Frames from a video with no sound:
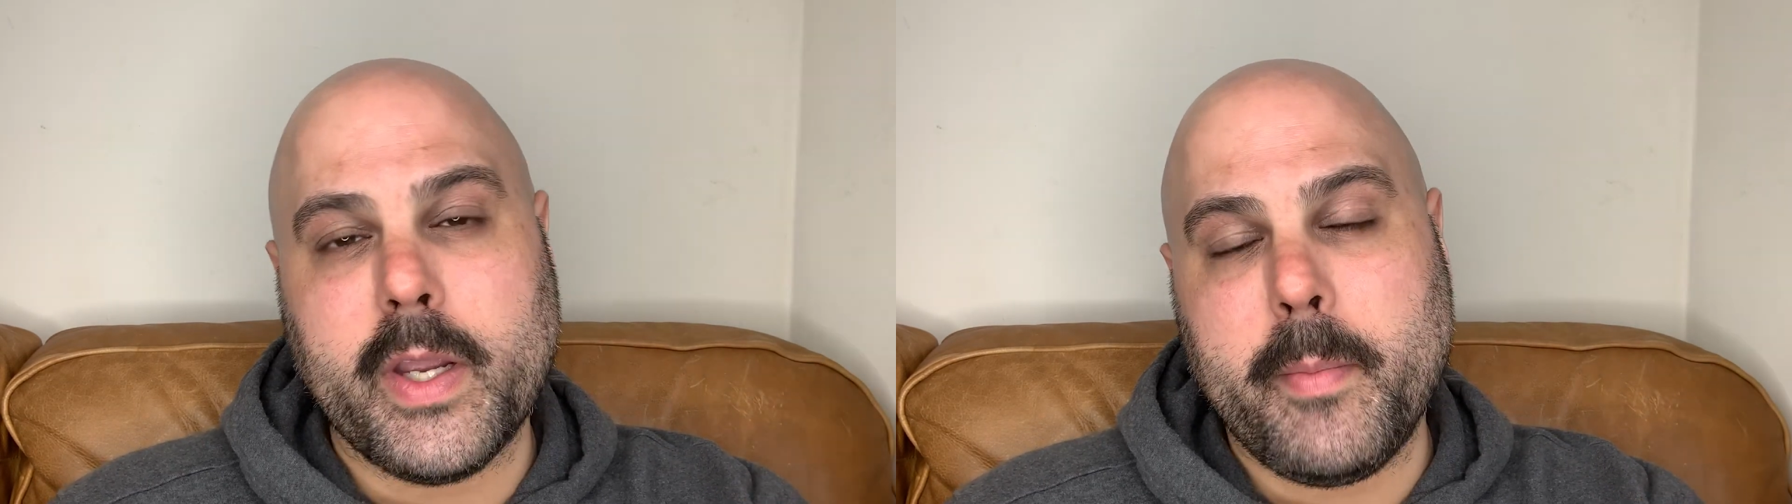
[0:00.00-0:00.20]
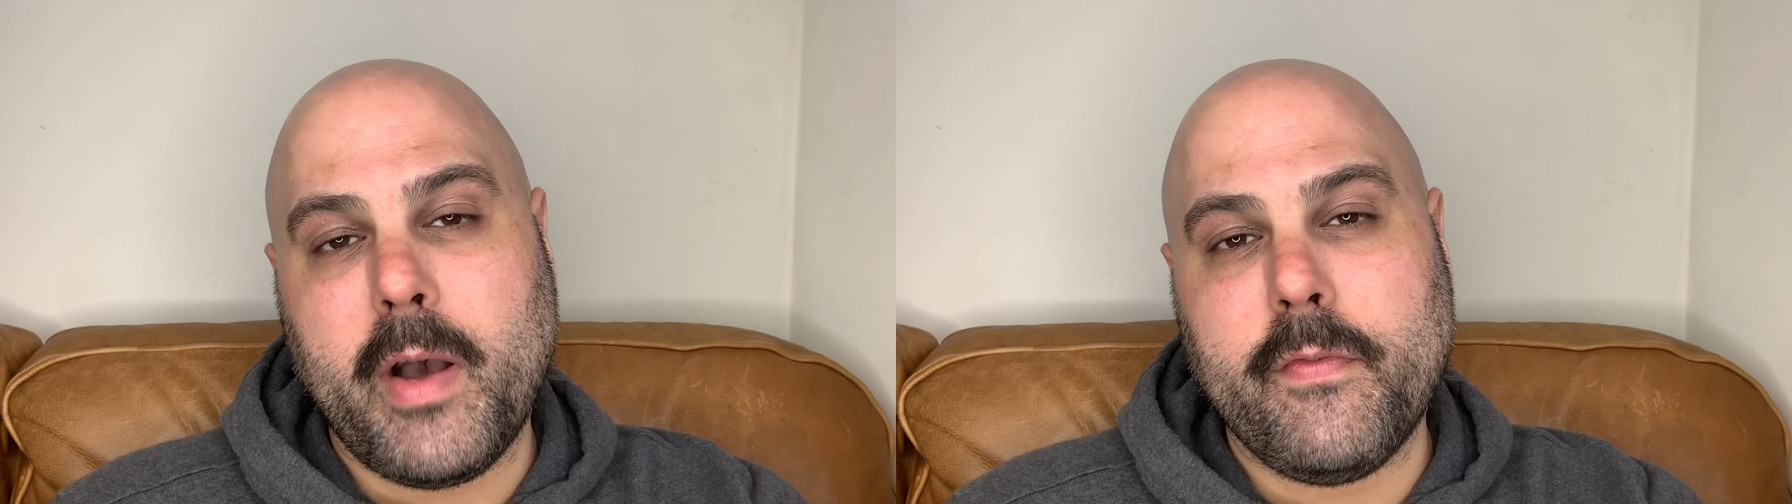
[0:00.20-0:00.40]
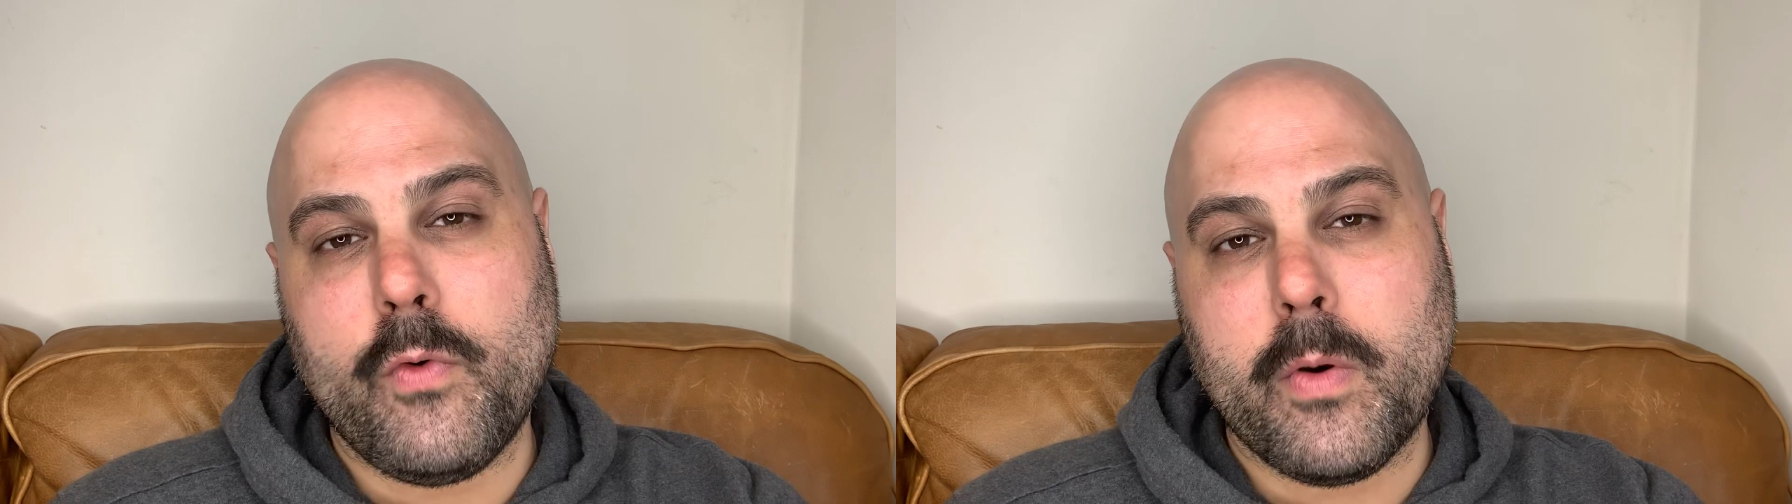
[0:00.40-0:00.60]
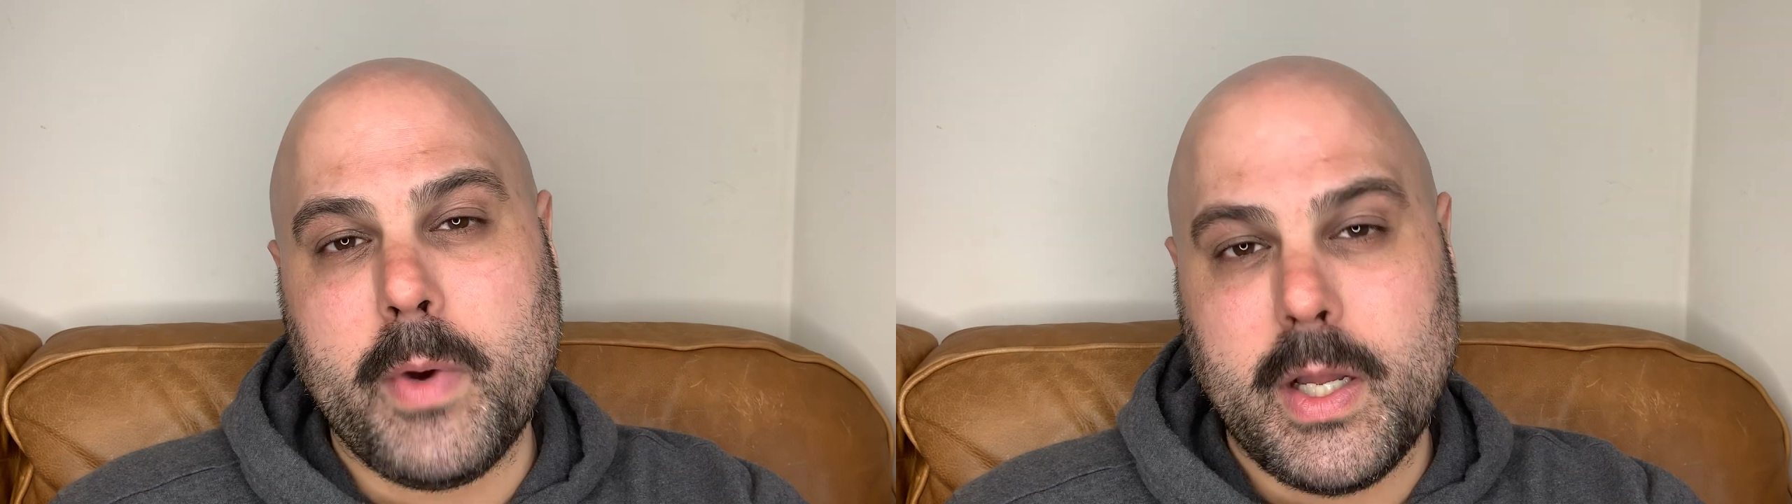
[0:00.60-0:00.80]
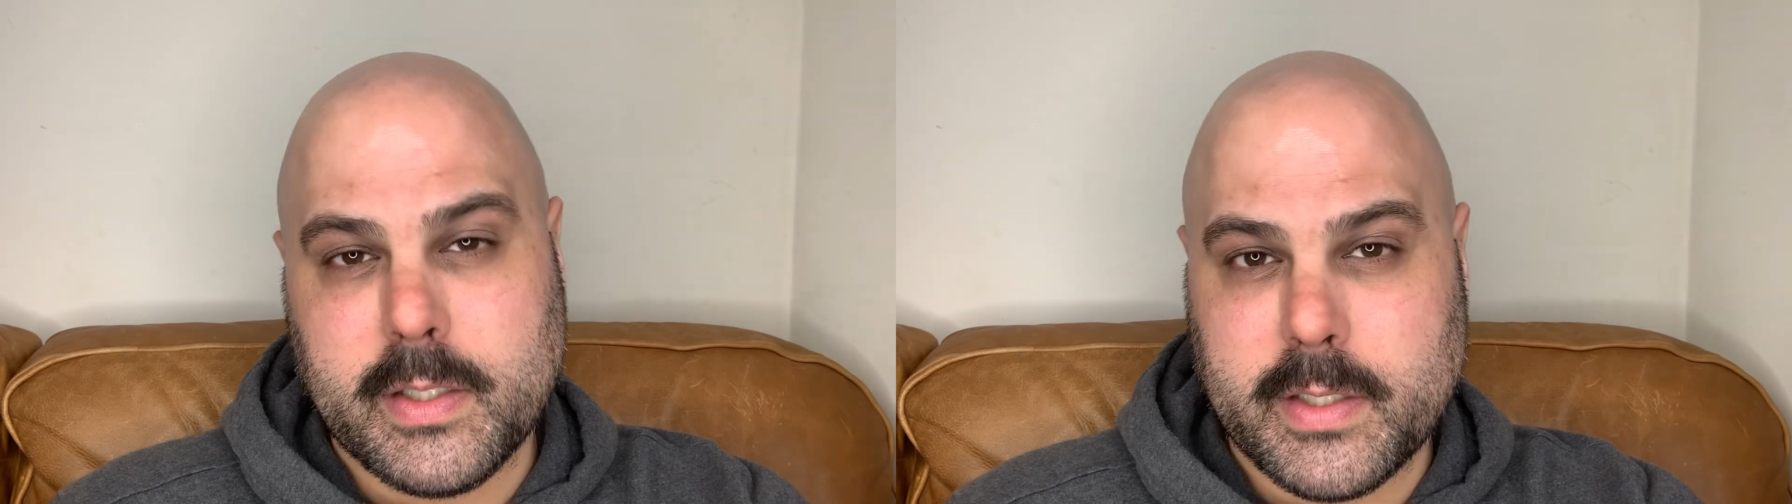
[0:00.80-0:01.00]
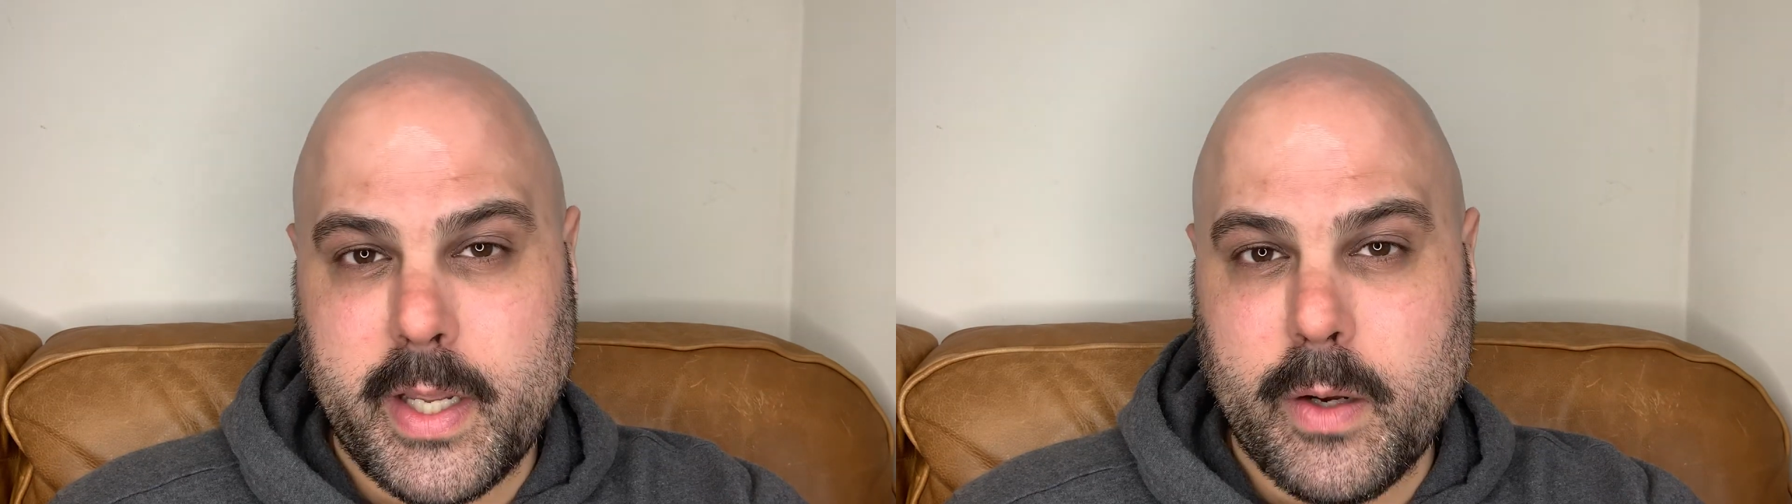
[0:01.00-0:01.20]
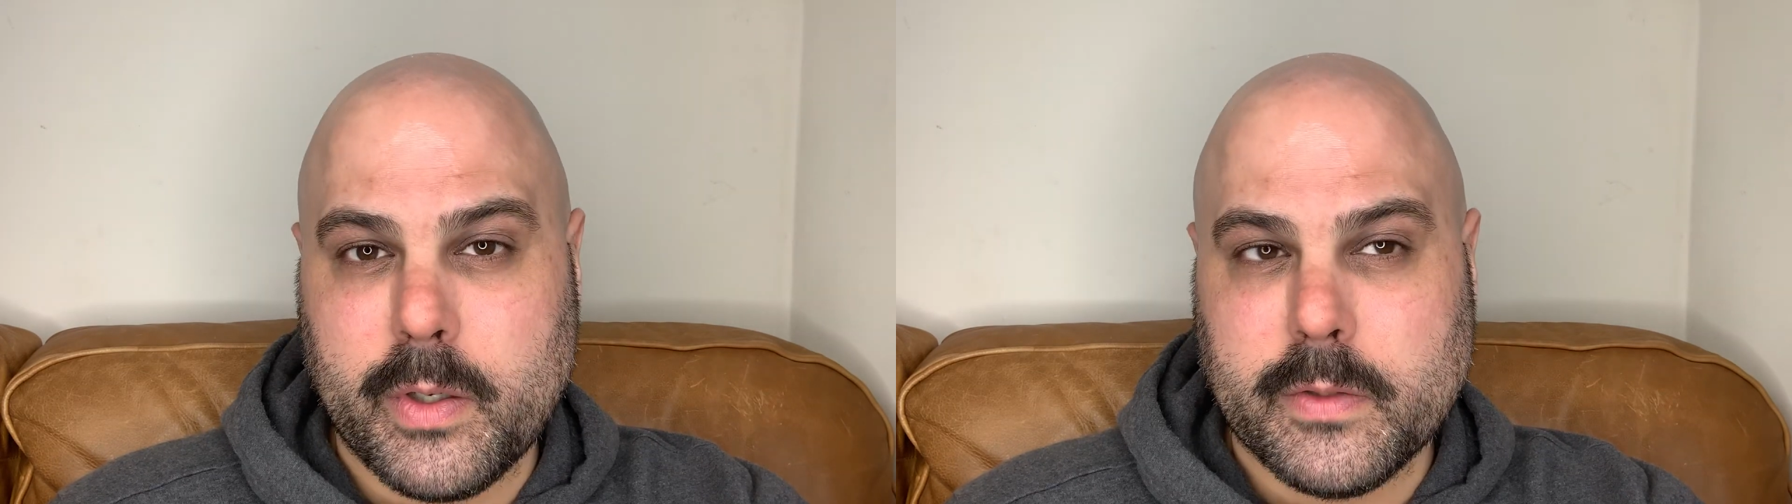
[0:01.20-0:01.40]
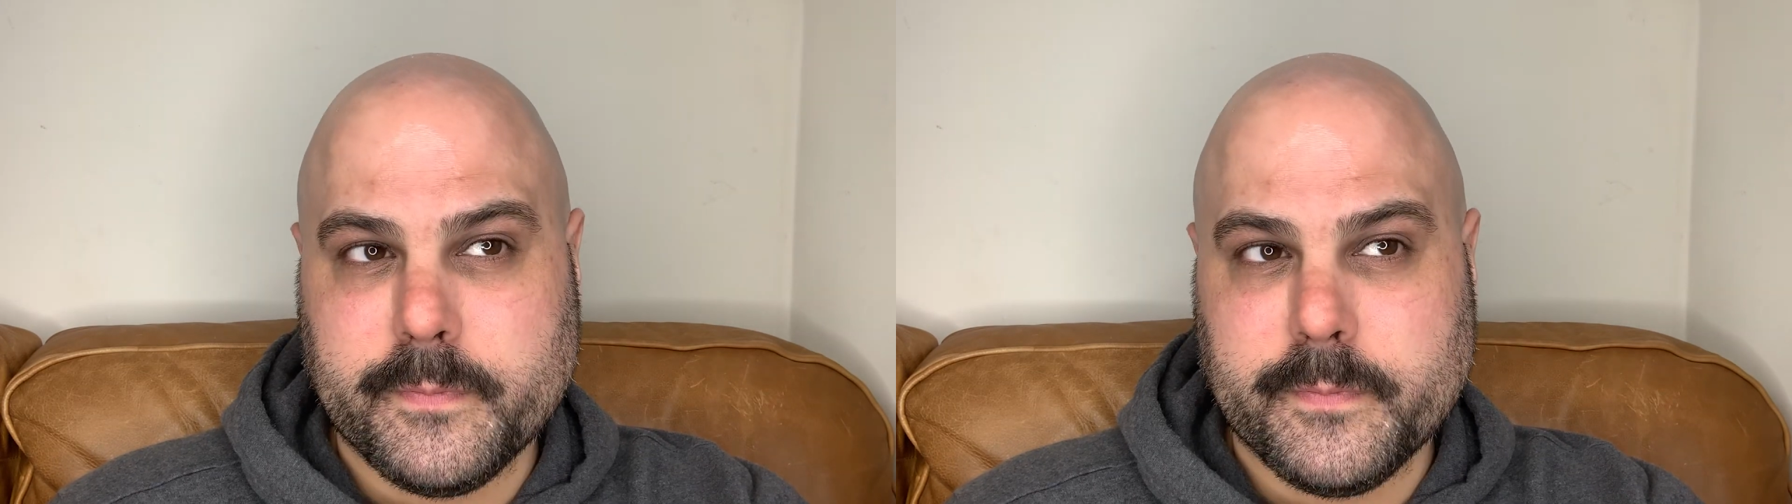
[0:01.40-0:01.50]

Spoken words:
about 4 miles an hour.